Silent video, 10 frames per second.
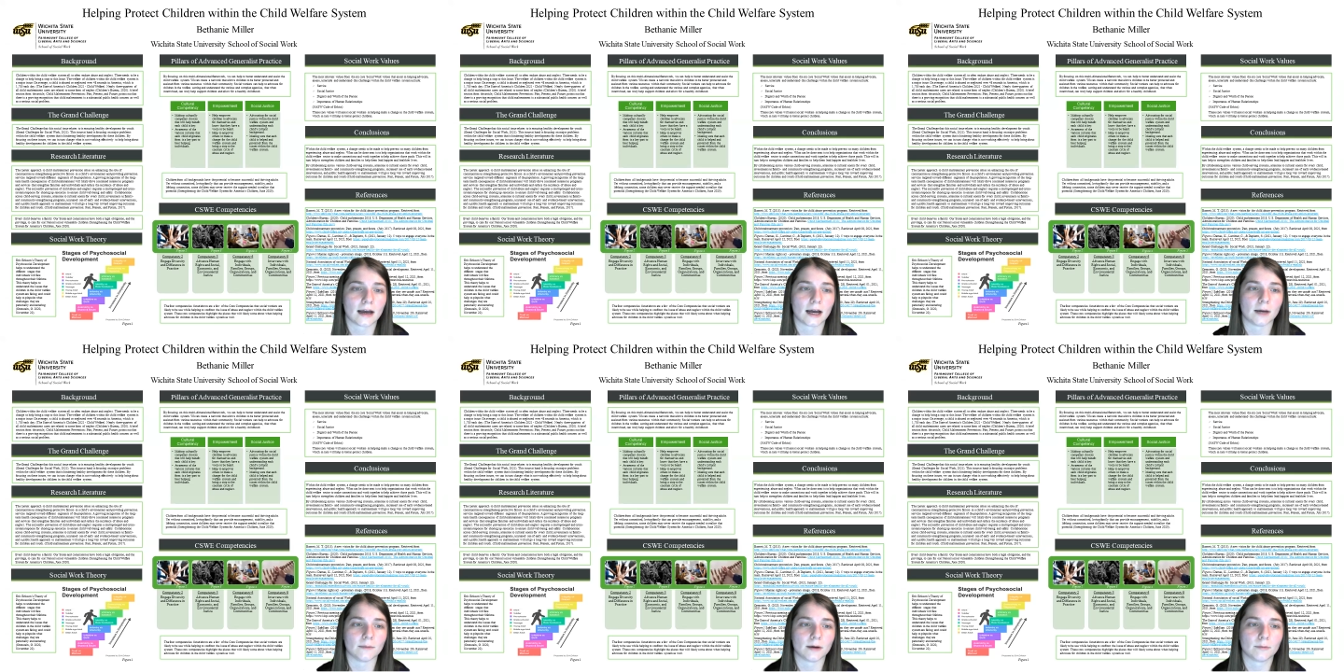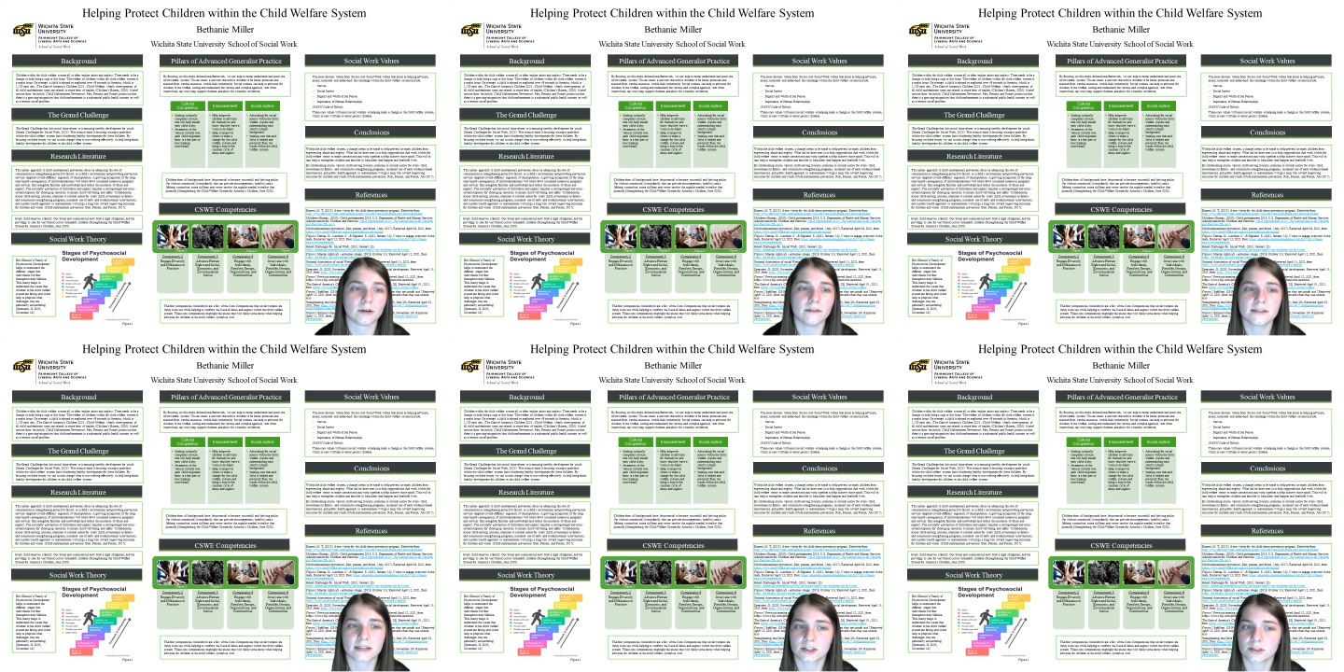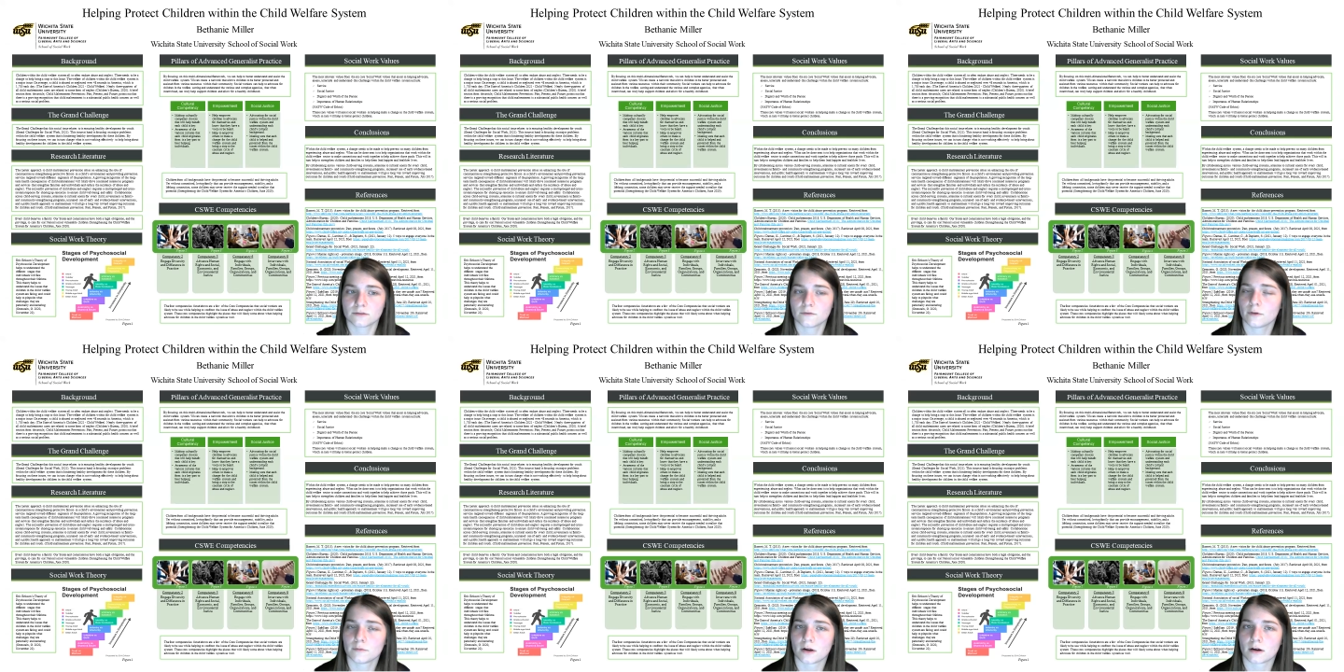A brief section
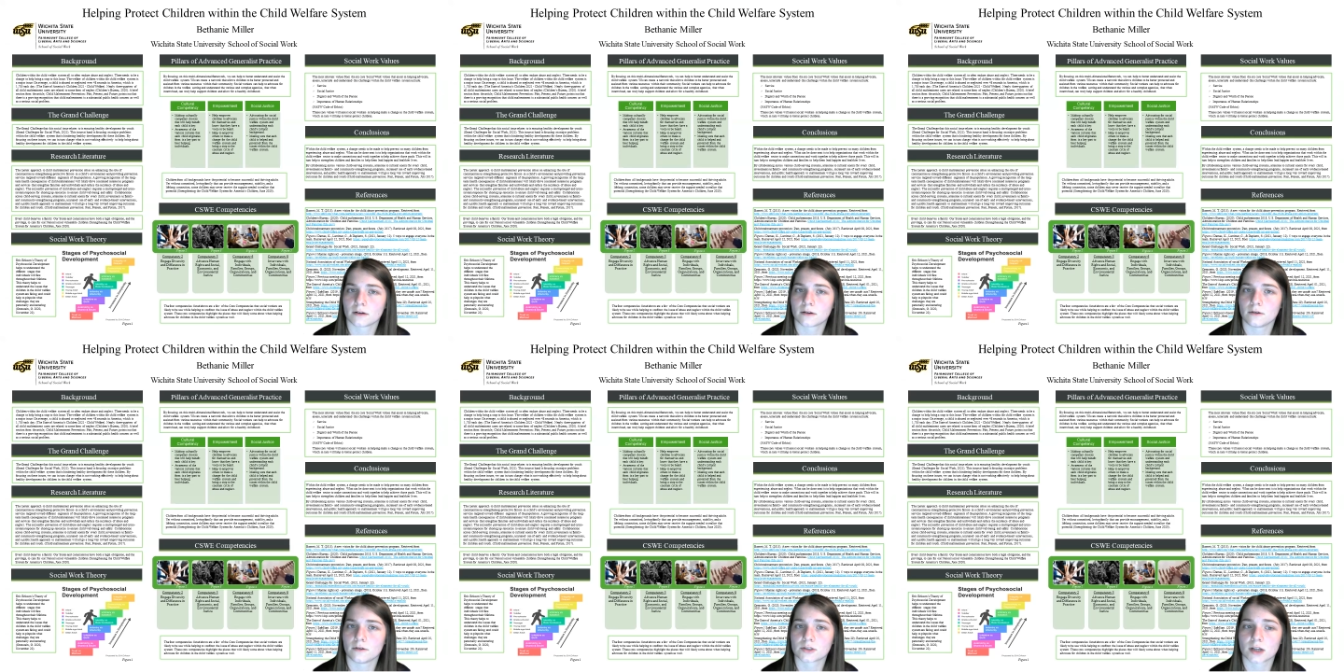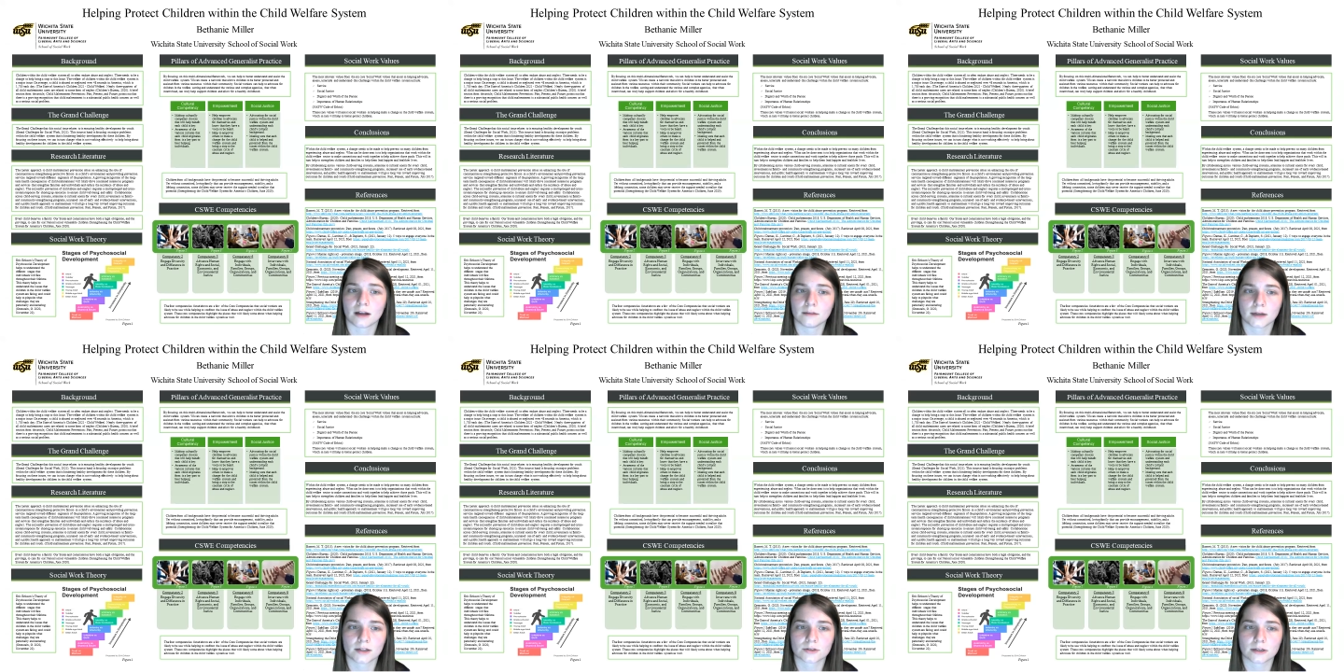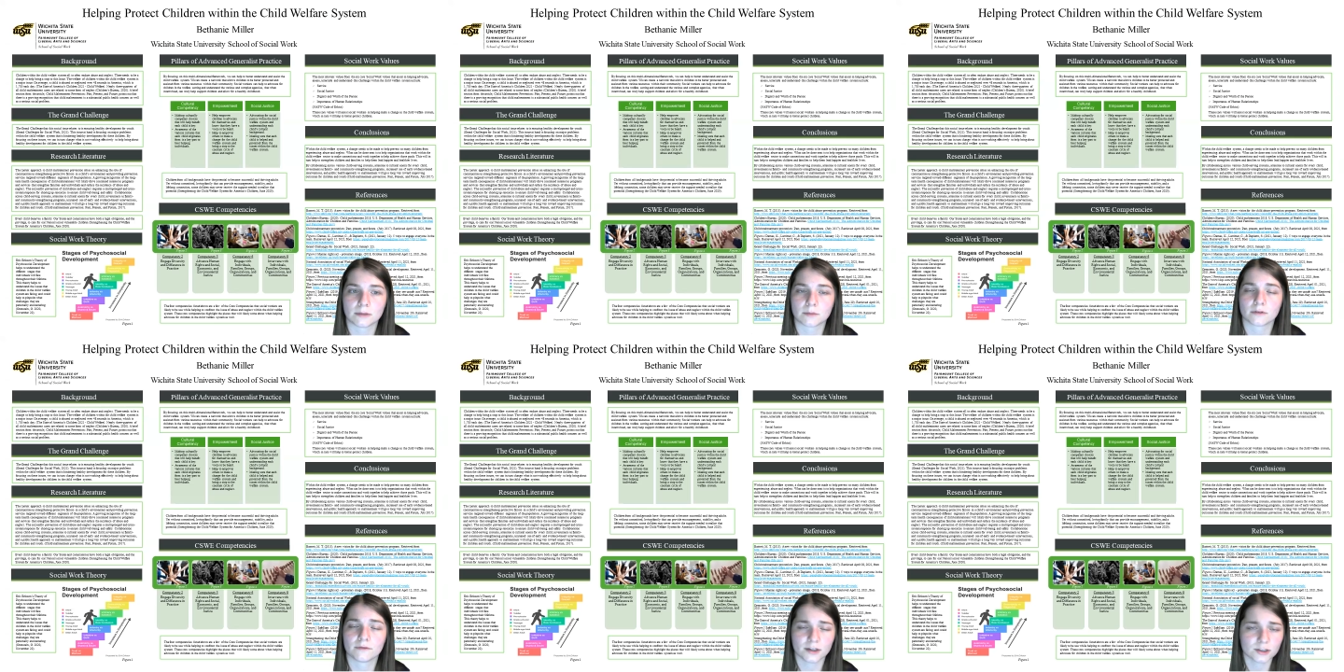from the article, Child Maltreatment
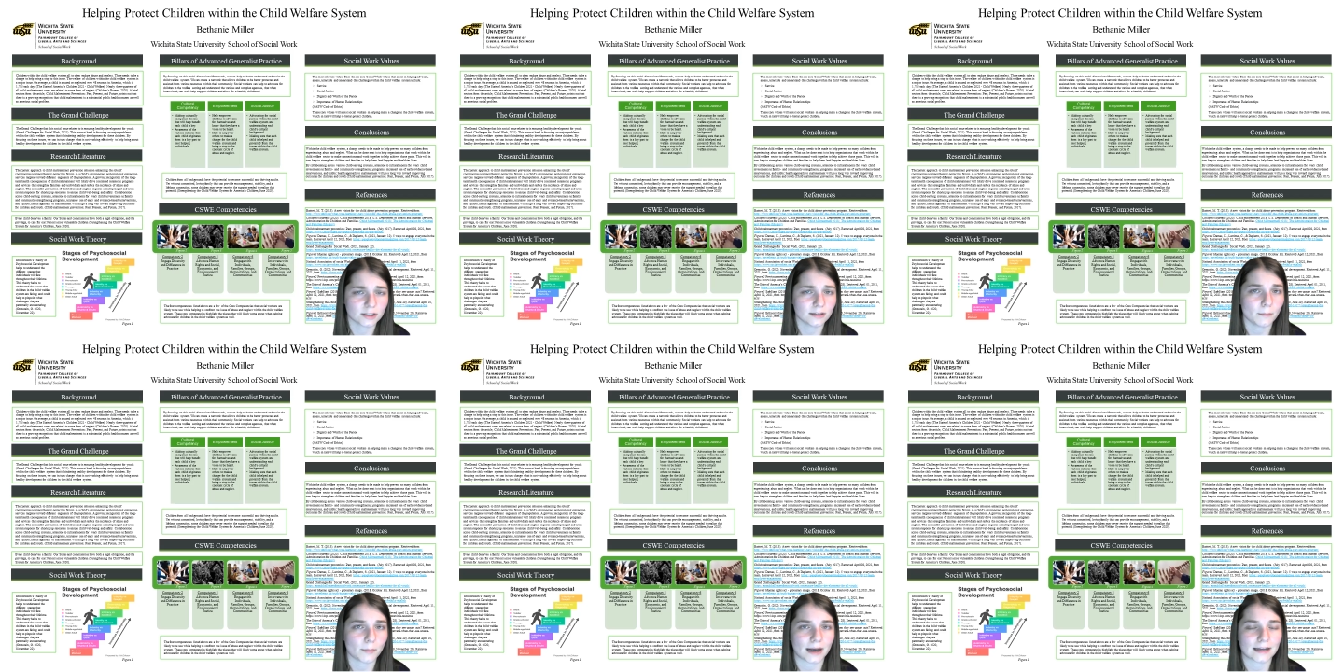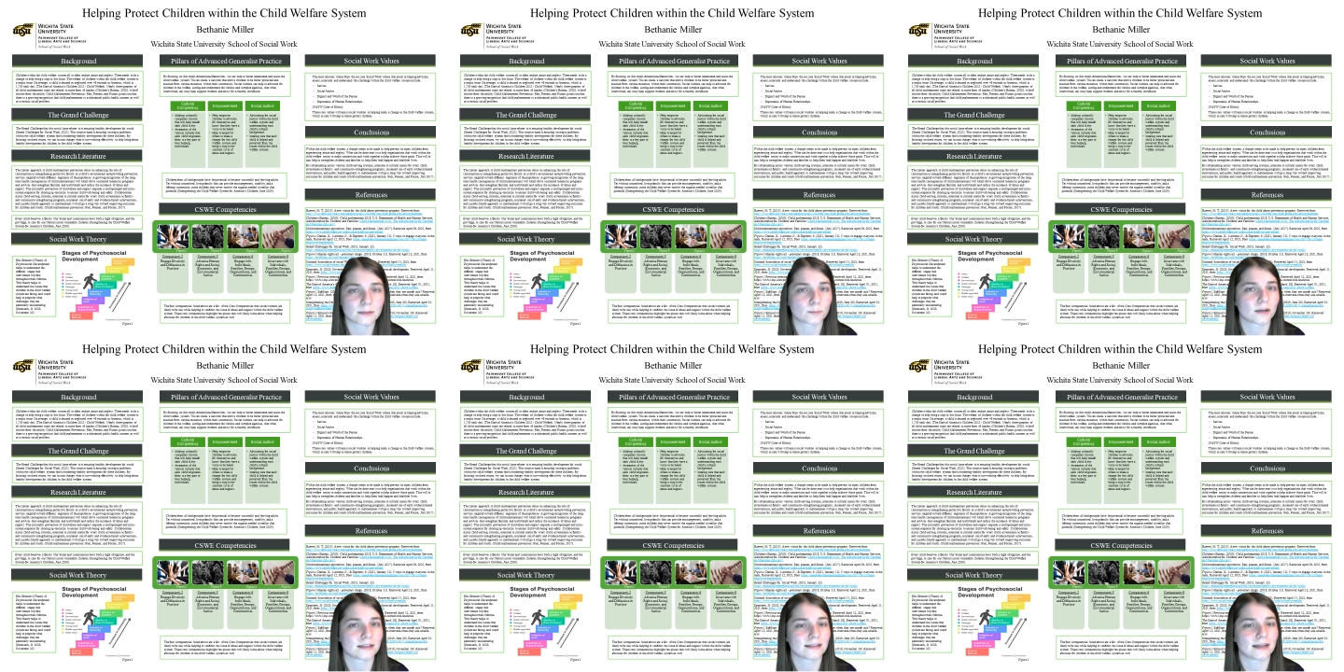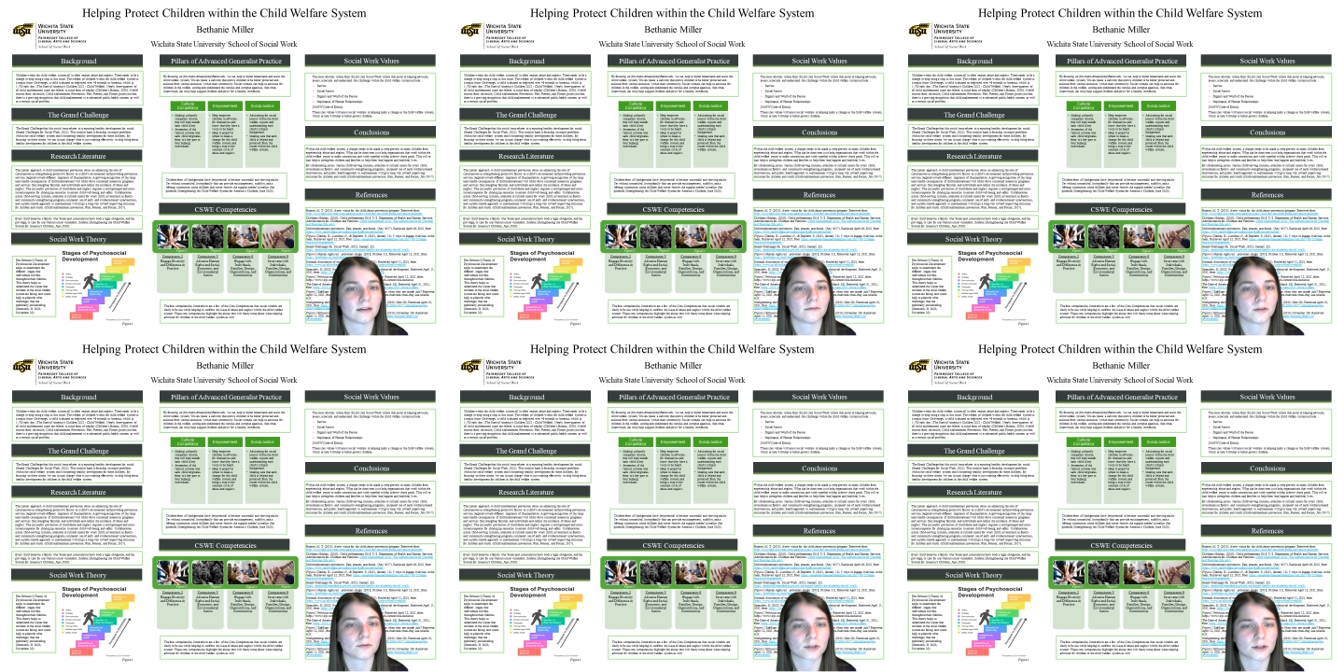Prevention, Past, Present, and
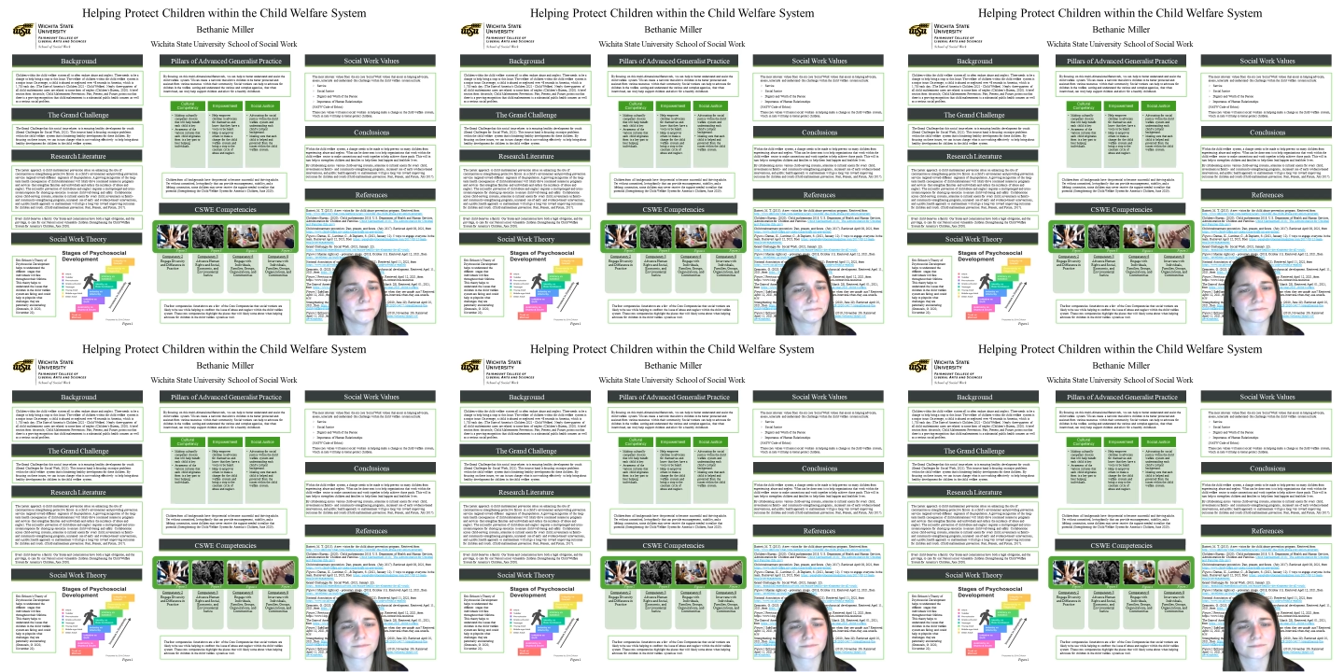Future,